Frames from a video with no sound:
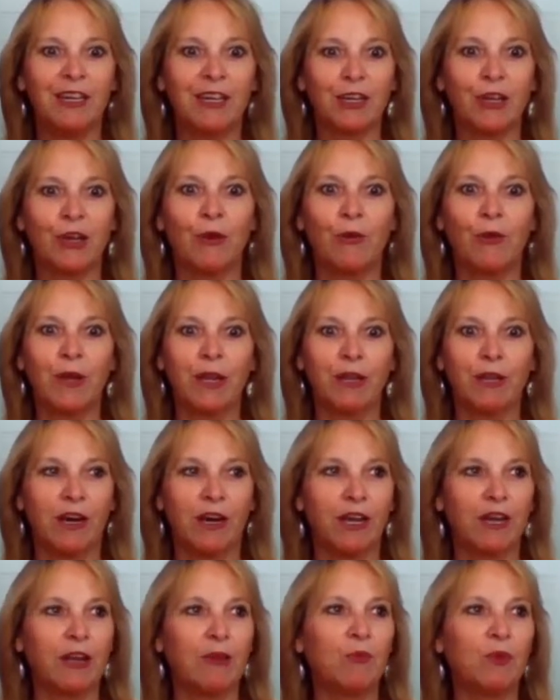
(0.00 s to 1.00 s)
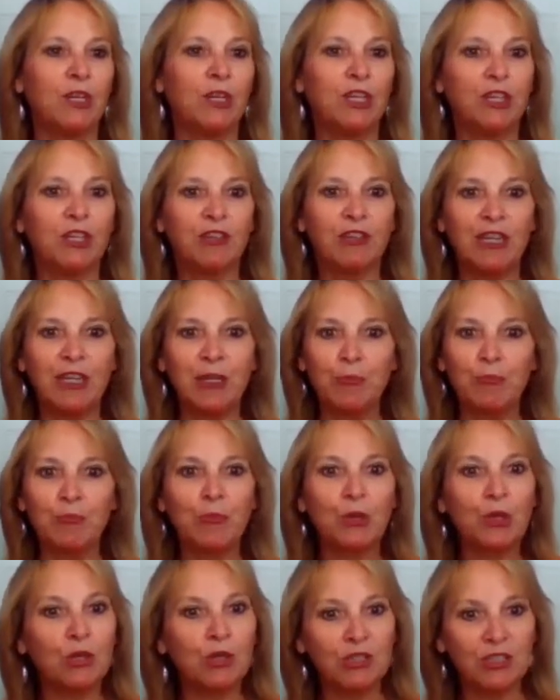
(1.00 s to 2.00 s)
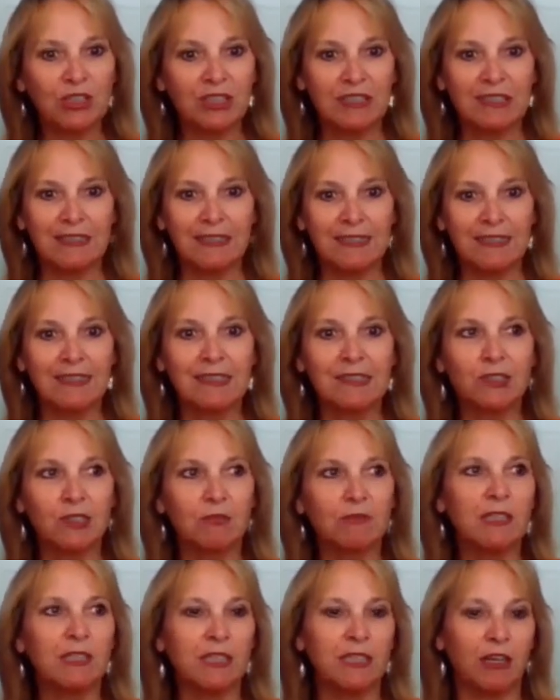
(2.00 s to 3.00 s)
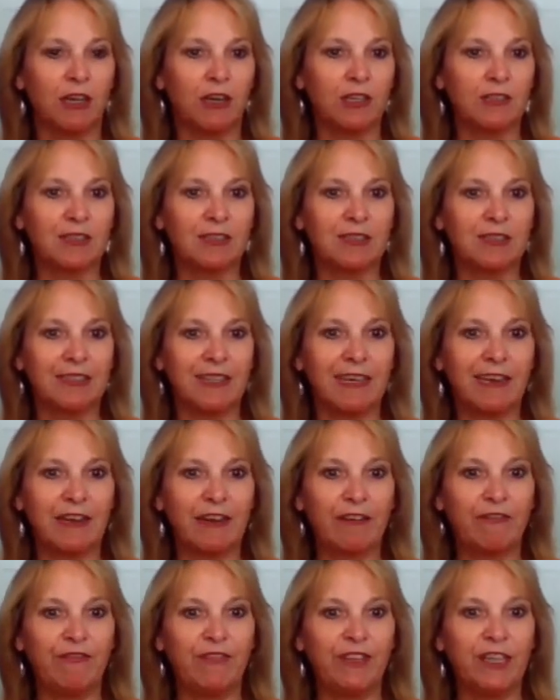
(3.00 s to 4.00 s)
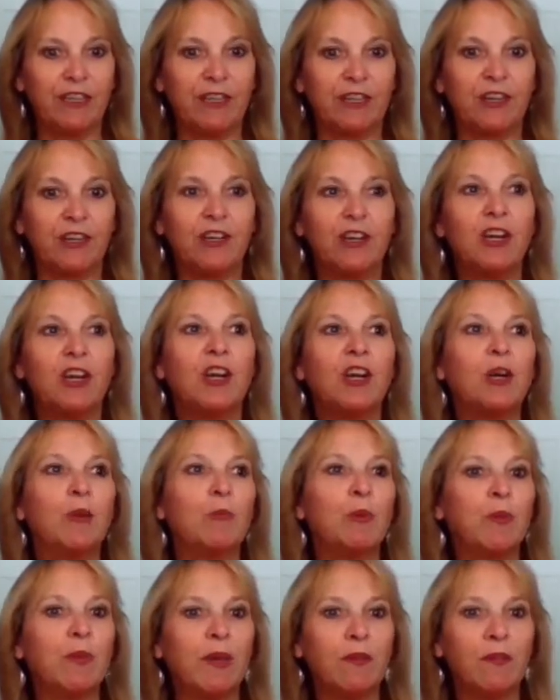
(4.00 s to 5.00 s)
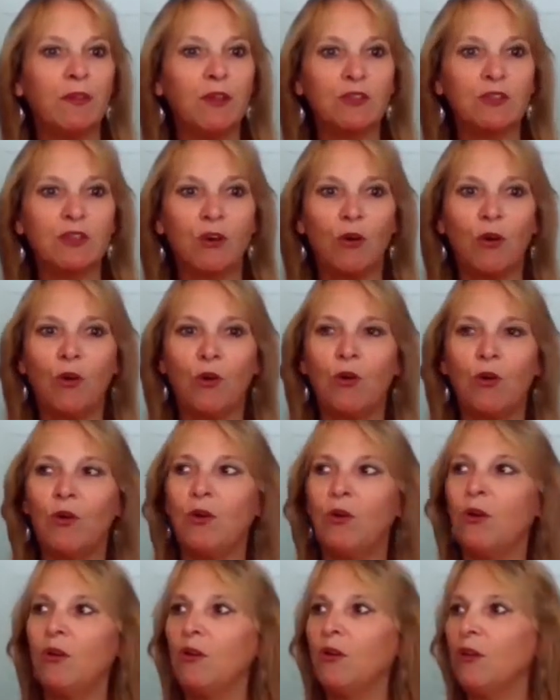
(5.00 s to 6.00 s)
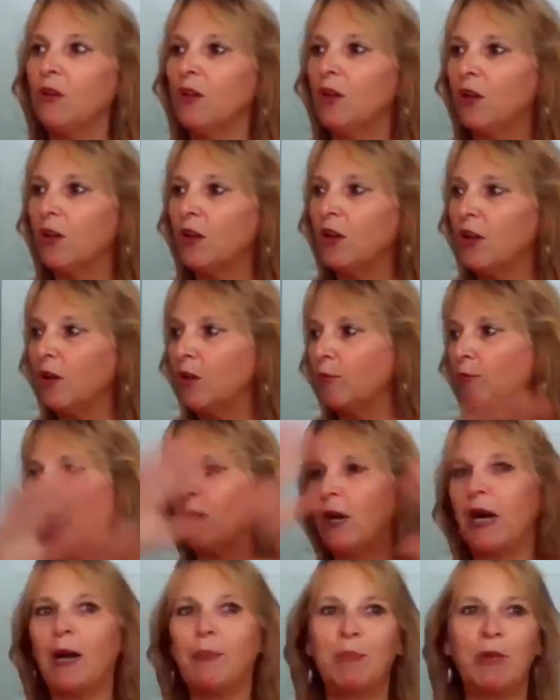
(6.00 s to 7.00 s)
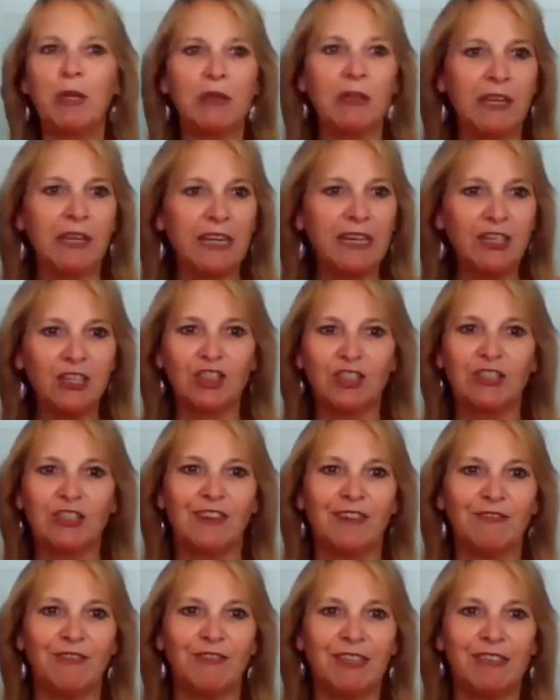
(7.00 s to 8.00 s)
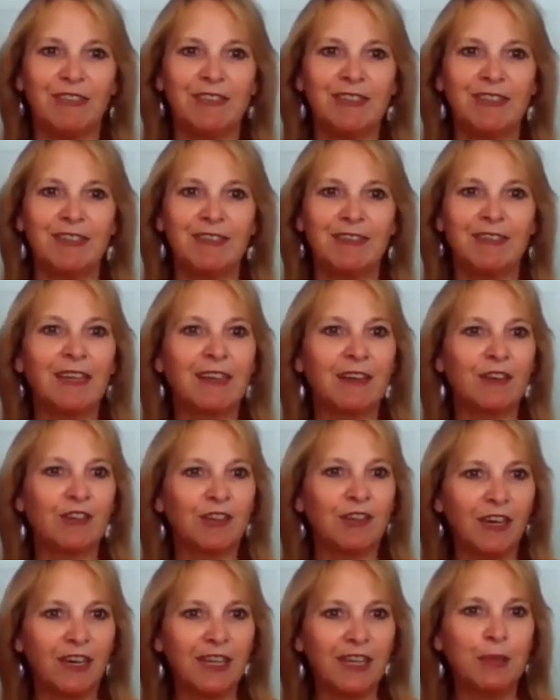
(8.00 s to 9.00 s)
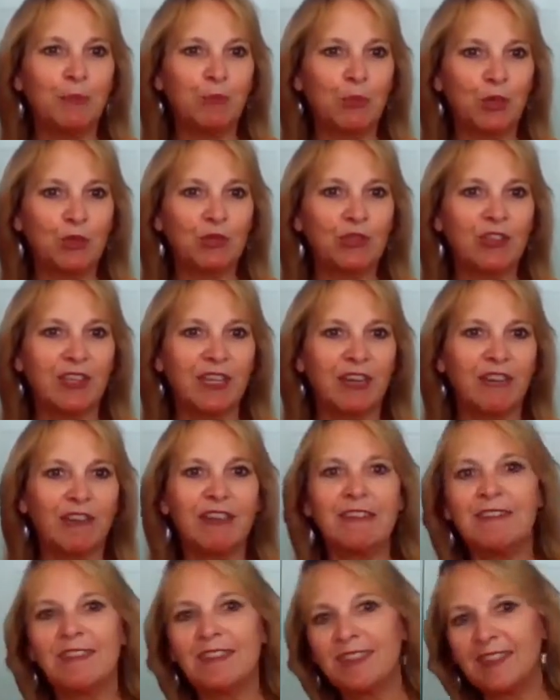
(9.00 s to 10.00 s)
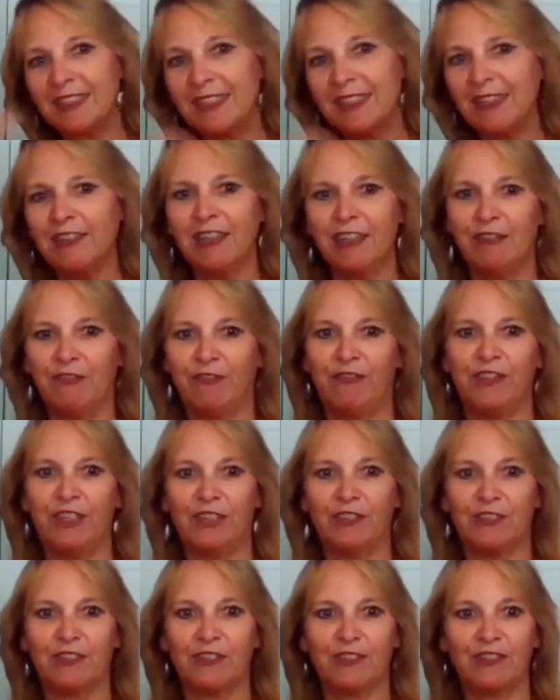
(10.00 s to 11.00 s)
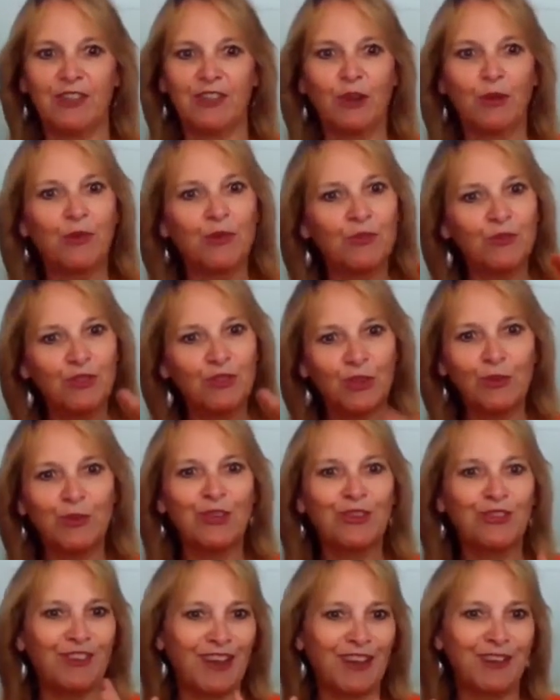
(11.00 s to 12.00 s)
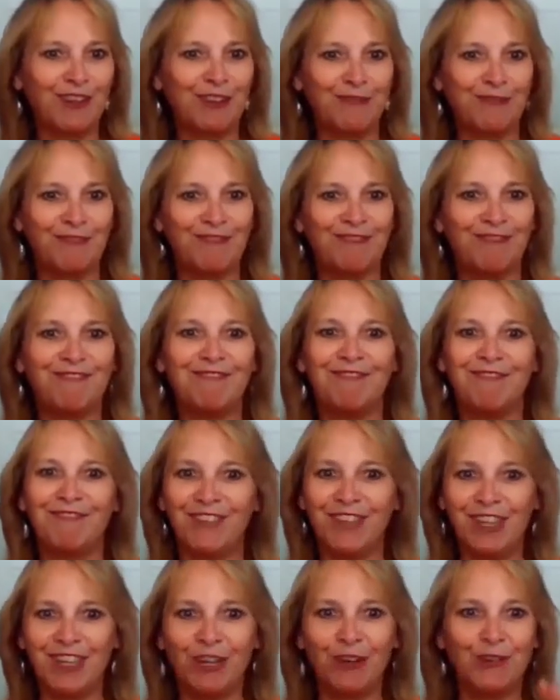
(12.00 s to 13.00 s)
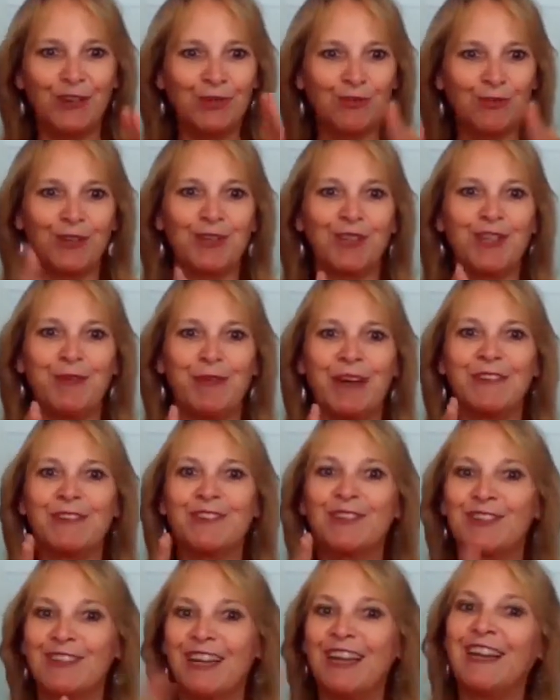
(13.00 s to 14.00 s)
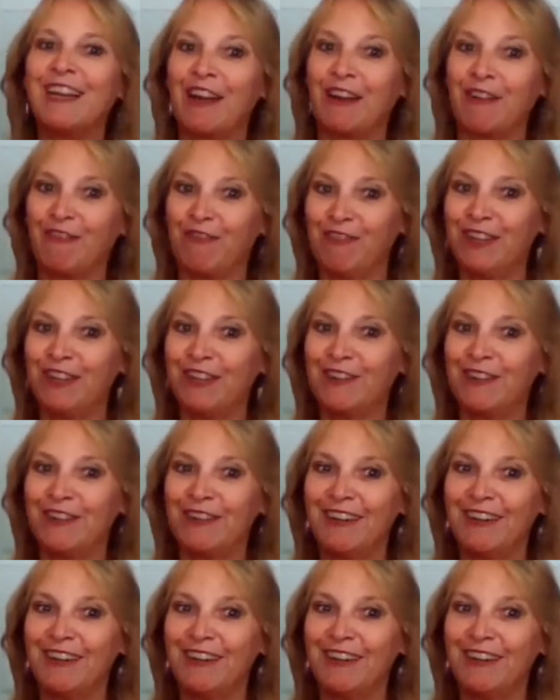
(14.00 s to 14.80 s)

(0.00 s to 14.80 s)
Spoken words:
going on. And when you're immersed in it, it's really hard to stay out of fear. But then there's a whole population of us that are not immersed there and still in fear. So this video is really about staying out of fear.